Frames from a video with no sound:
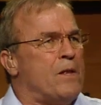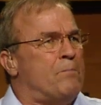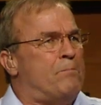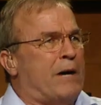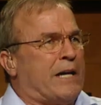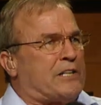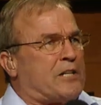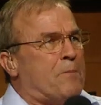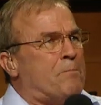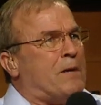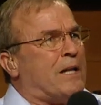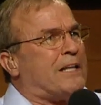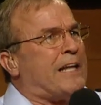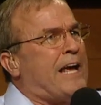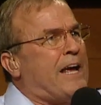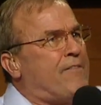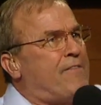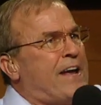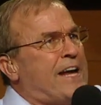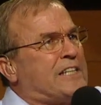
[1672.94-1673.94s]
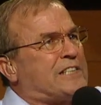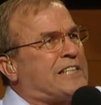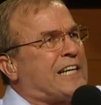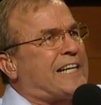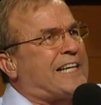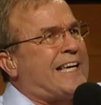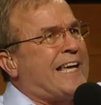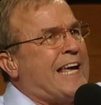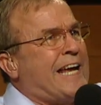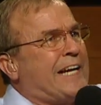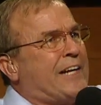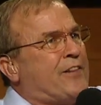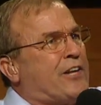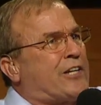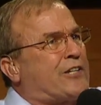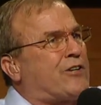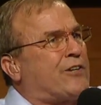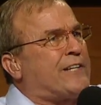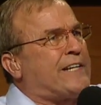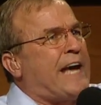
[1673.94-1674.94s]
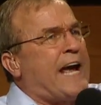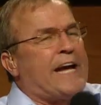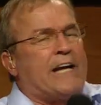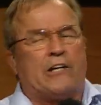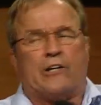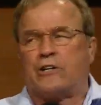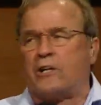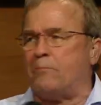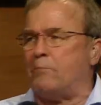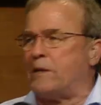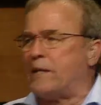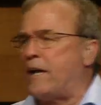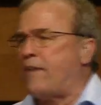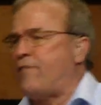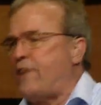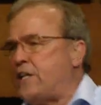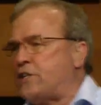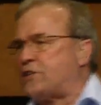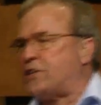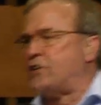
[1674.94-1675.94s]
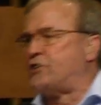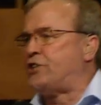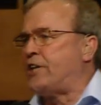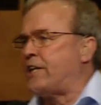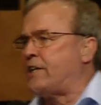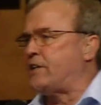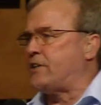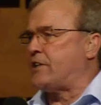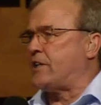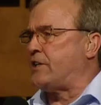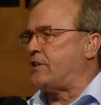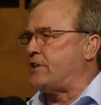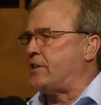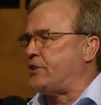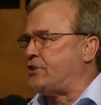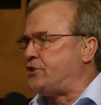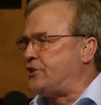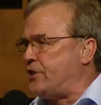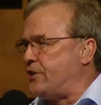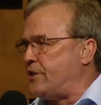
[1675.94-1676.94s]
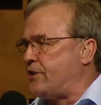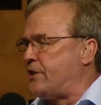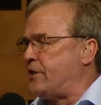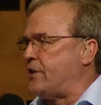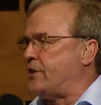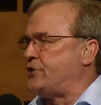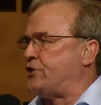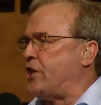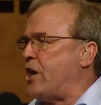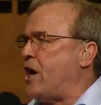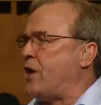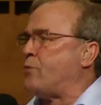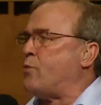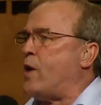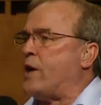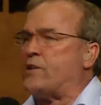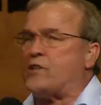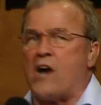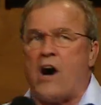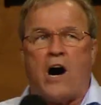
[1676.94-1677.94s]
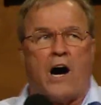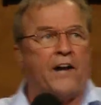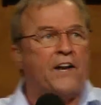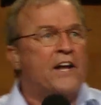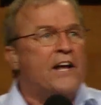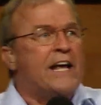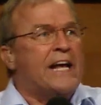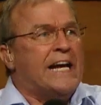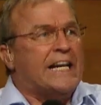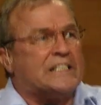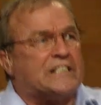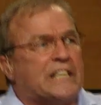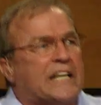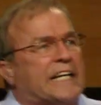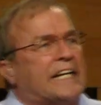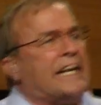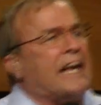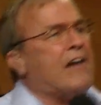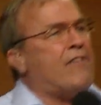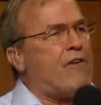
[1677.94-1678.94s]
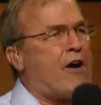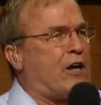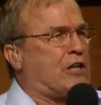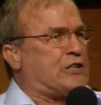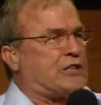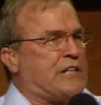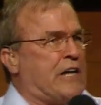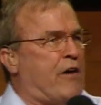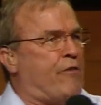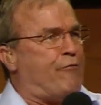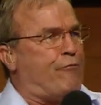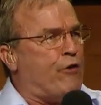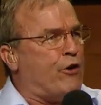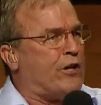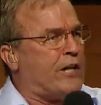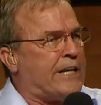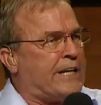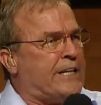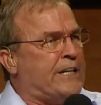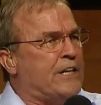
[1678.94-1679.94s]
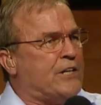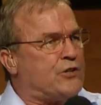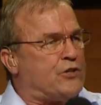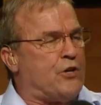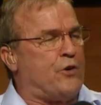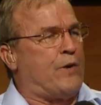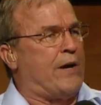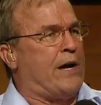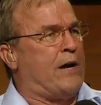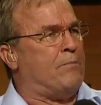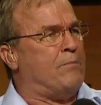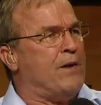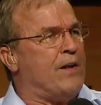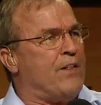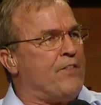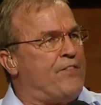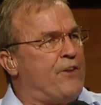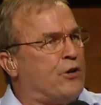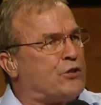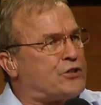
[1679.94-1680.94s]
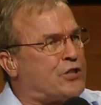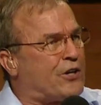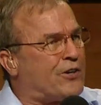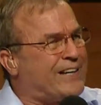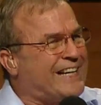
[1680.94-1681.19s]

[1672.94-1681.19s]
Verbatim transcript: But to believe he's the king and the creator, to believe he's the, the, the, the John 1 God, is to give ourselves fully to him. Those are